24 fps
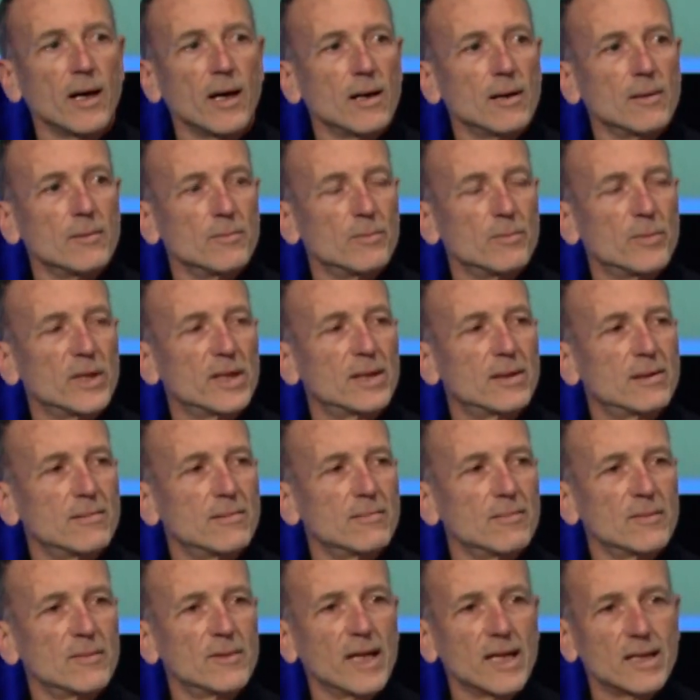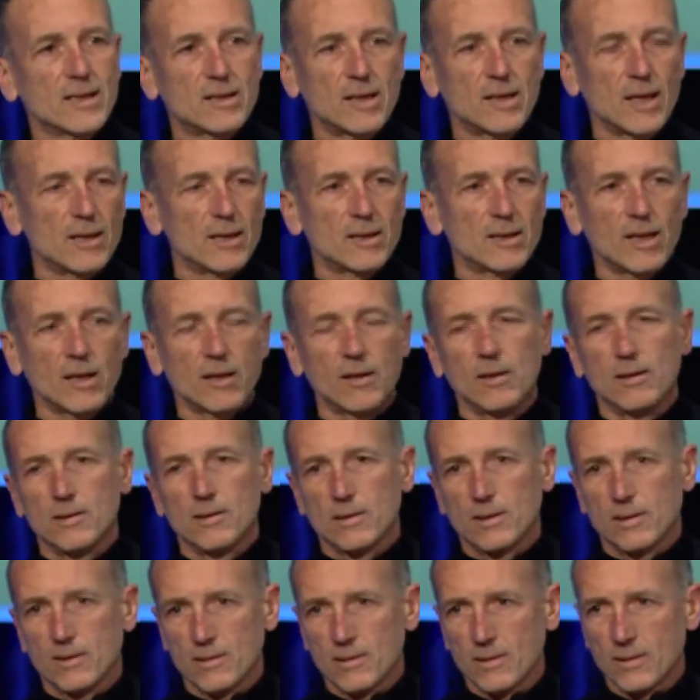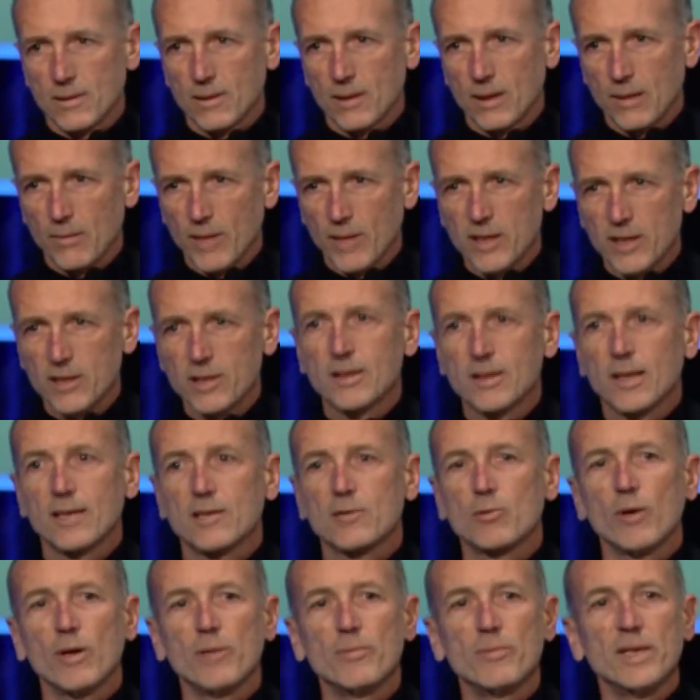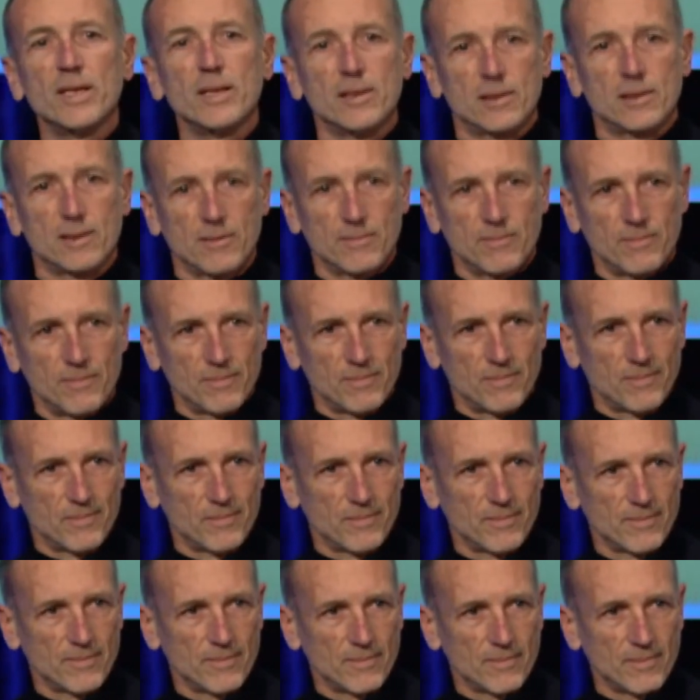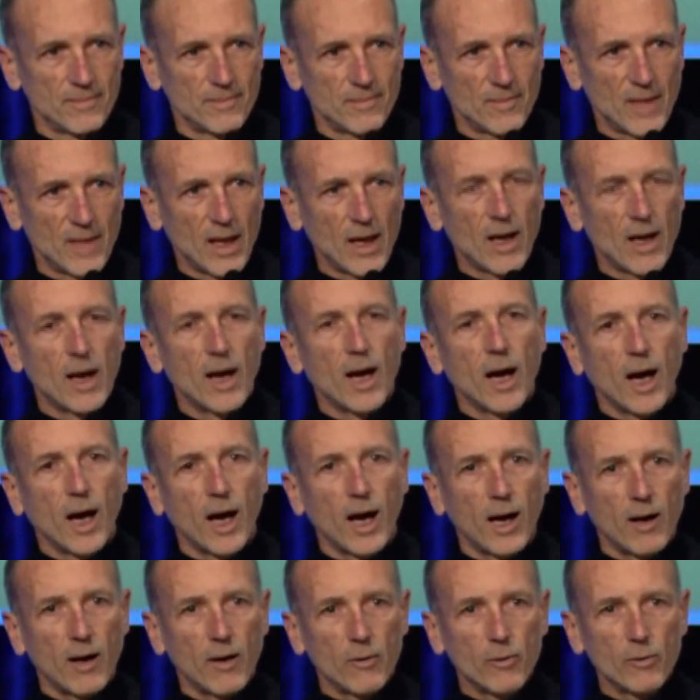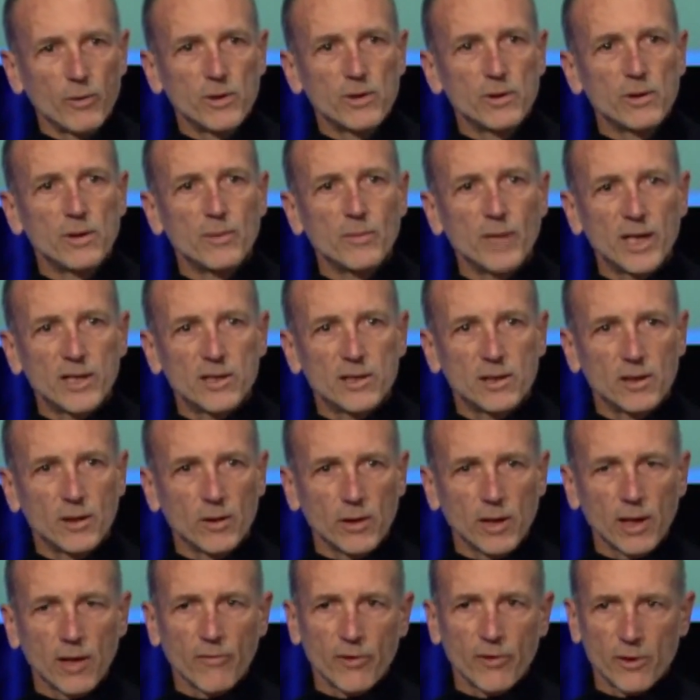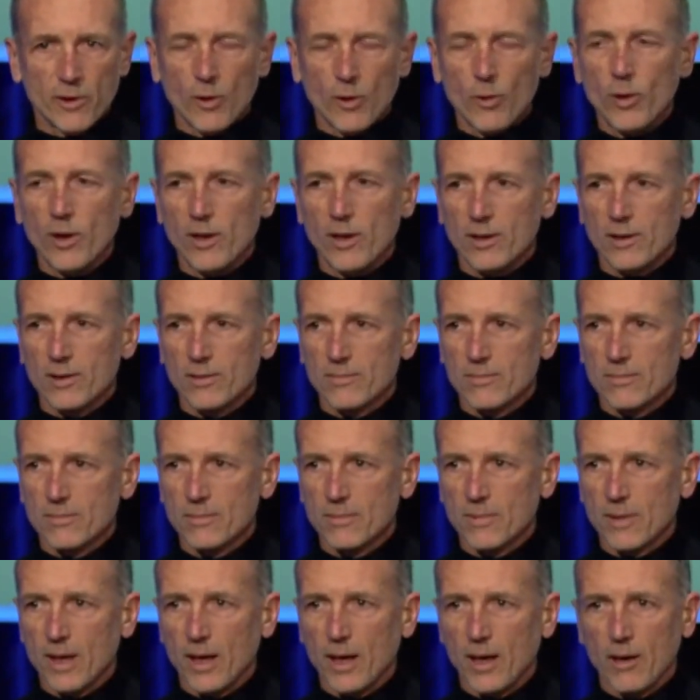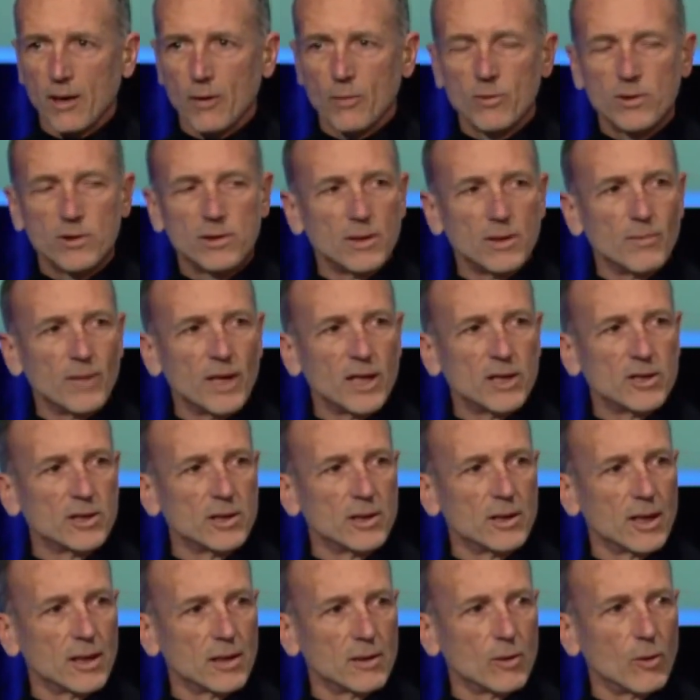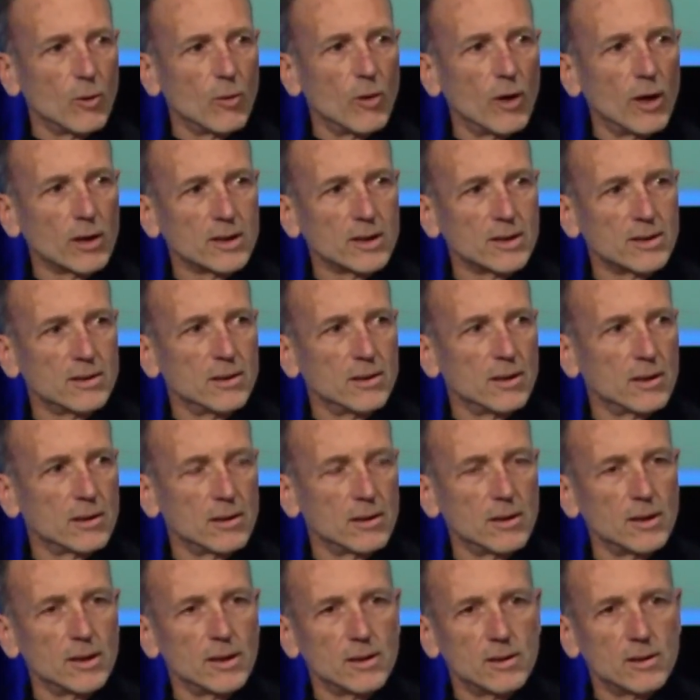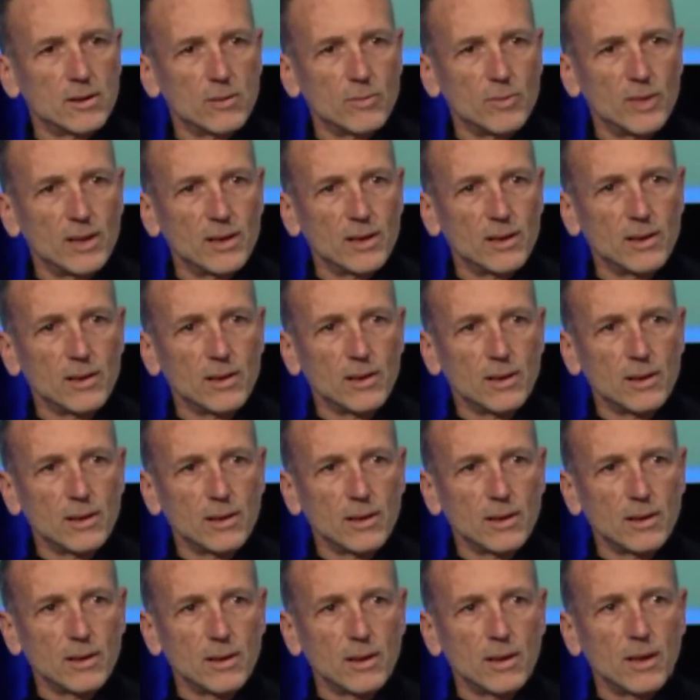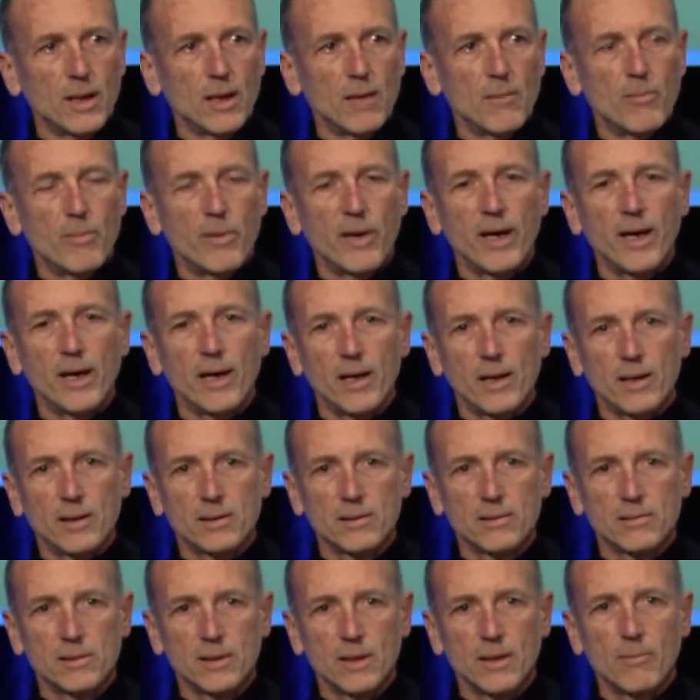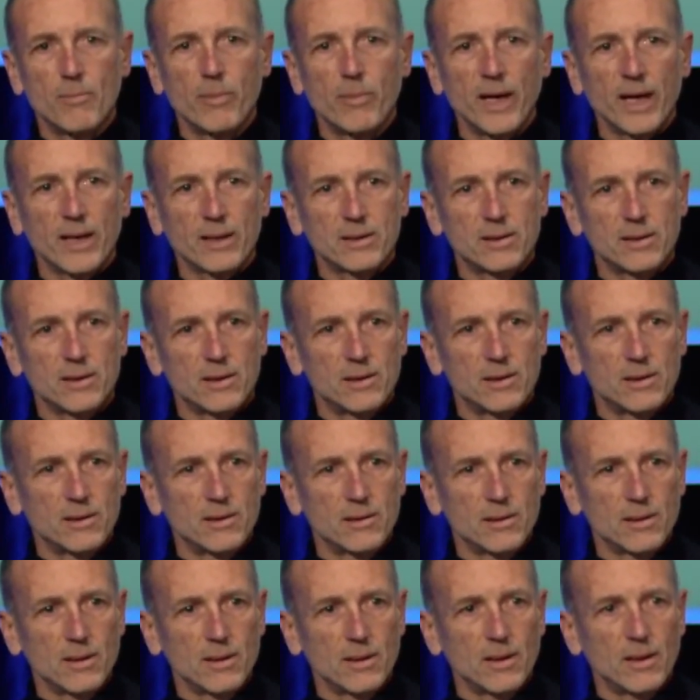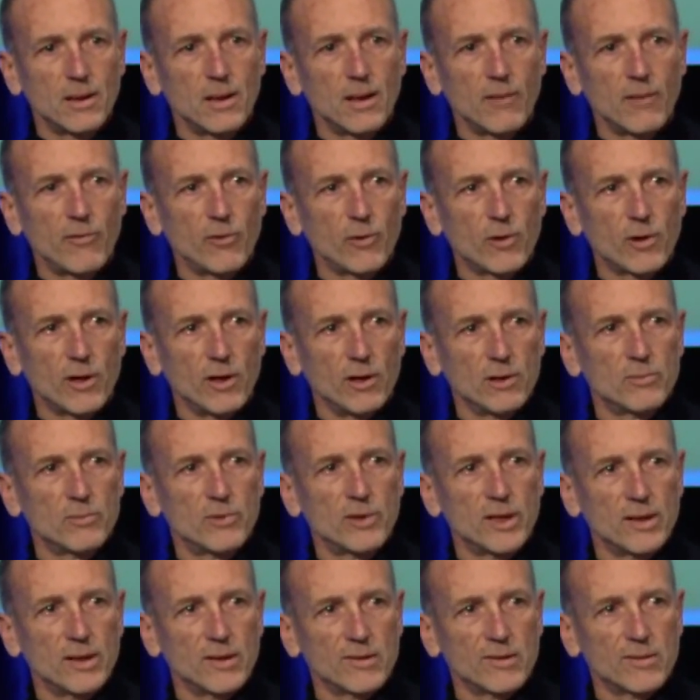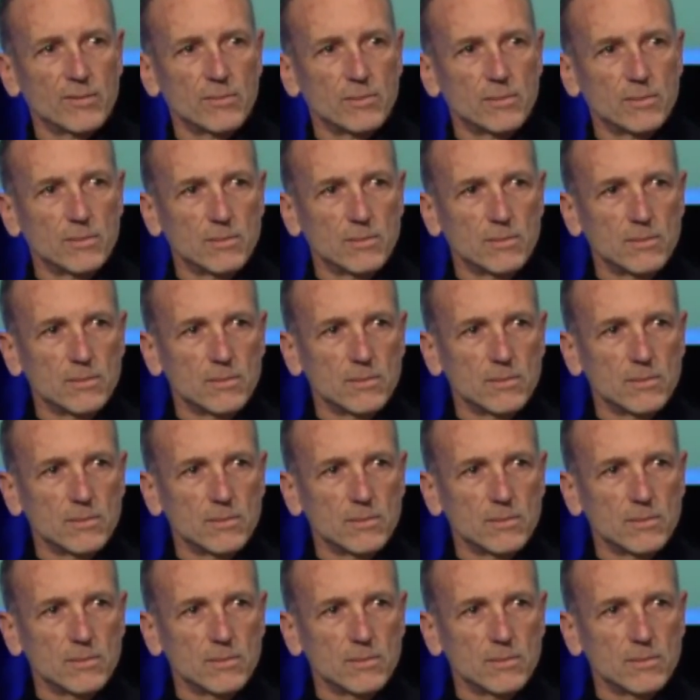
Yeah, but that's 10 seconds. Imagine that's 1 minute. How would you imagine, you're here for your work, how would you imagine that your work is not going to be impaired, impacted, if you can't breathe?